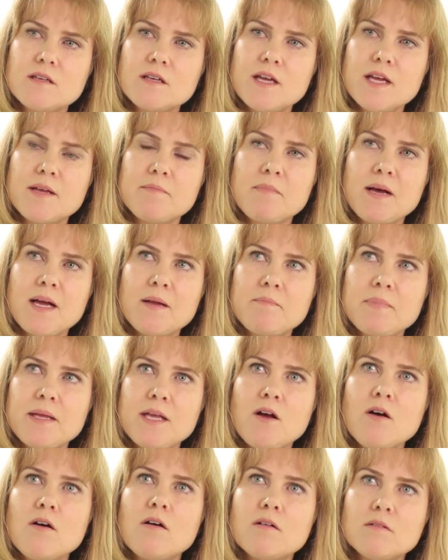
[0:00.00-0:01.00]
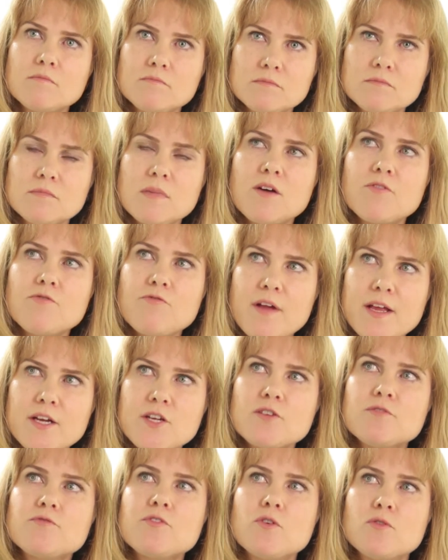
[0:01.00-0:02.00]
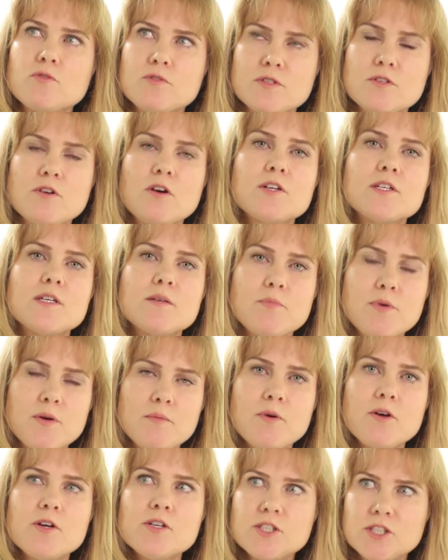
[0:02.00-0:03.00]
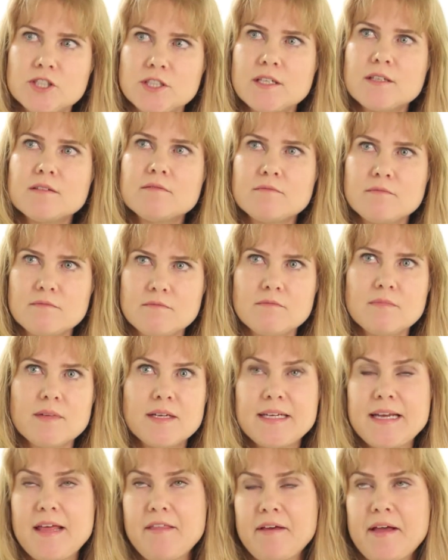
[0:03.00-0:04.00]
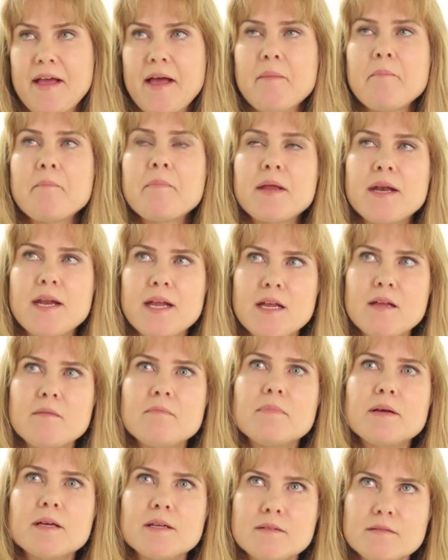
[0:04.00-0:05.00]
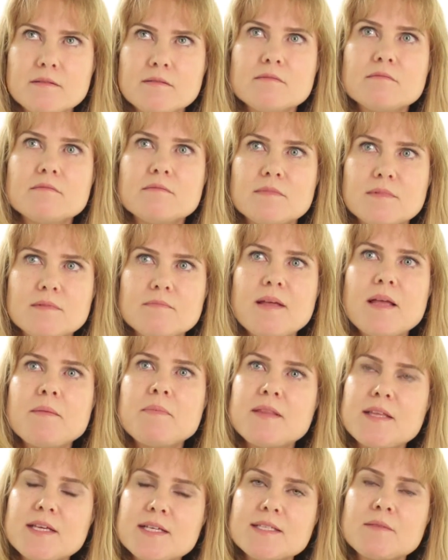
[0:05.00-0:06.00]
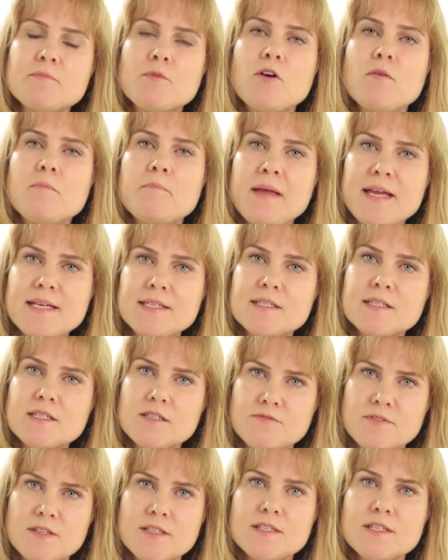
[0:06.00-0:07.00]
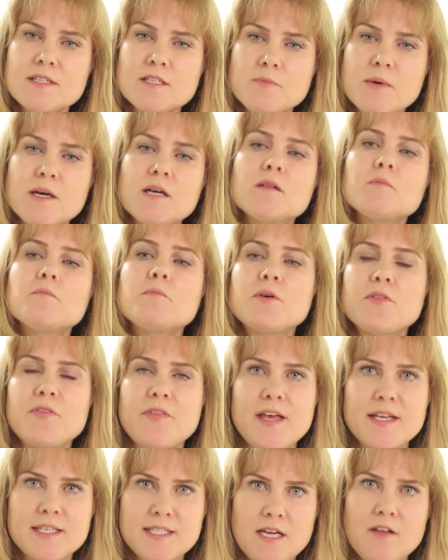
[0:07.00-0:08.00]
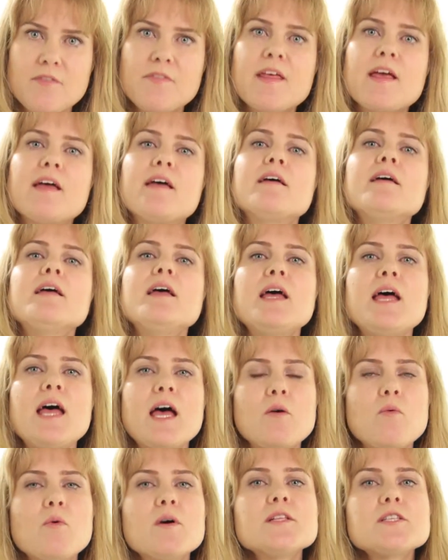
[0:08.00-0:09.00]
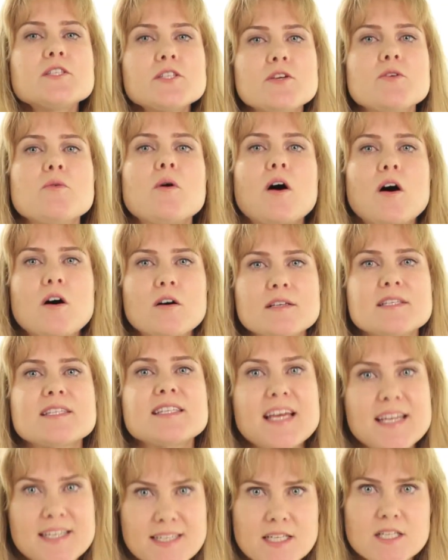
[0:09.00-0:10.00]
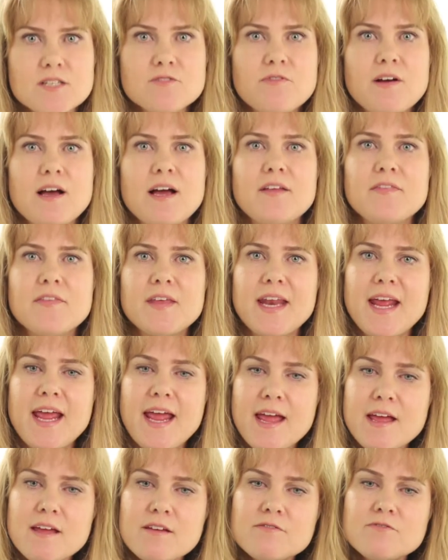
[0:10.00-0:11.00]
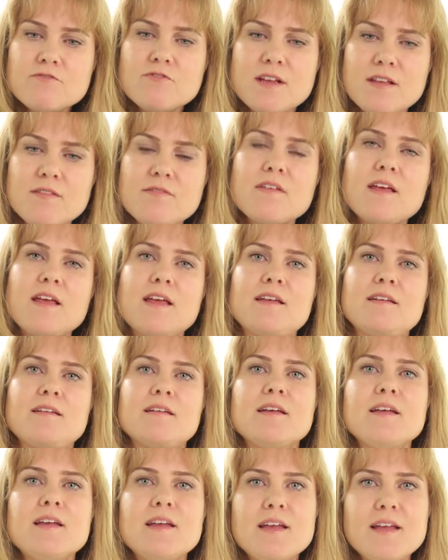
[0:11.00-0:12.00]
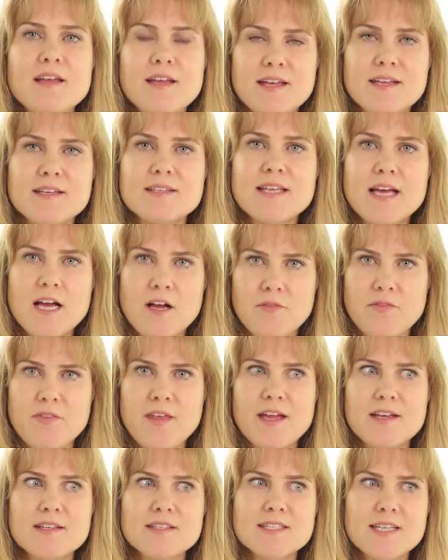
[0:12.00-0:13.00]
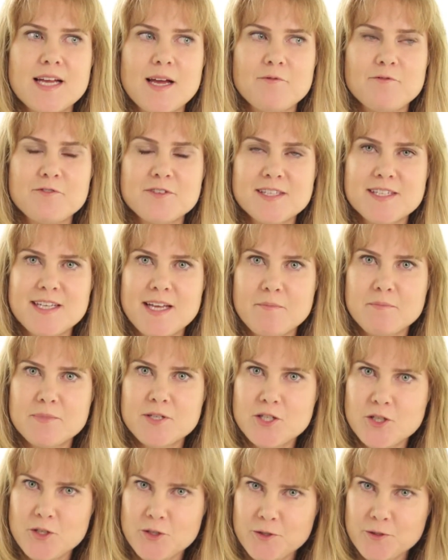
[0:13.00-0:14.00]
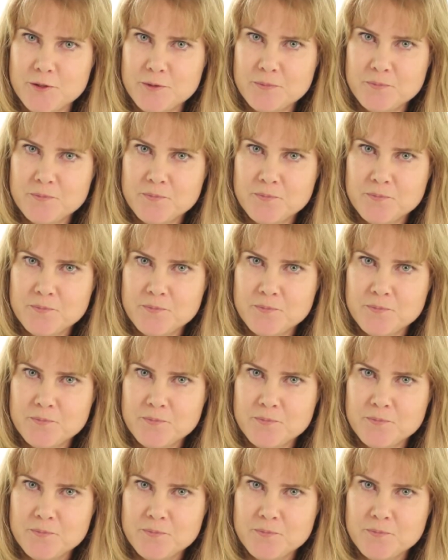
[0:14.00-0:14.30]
It might be, a friend of yours got a promotion in another company, but maybe there's some competitiveness as well. Put that out there. And once you are satisfied that everything is out there, it's time for step 2.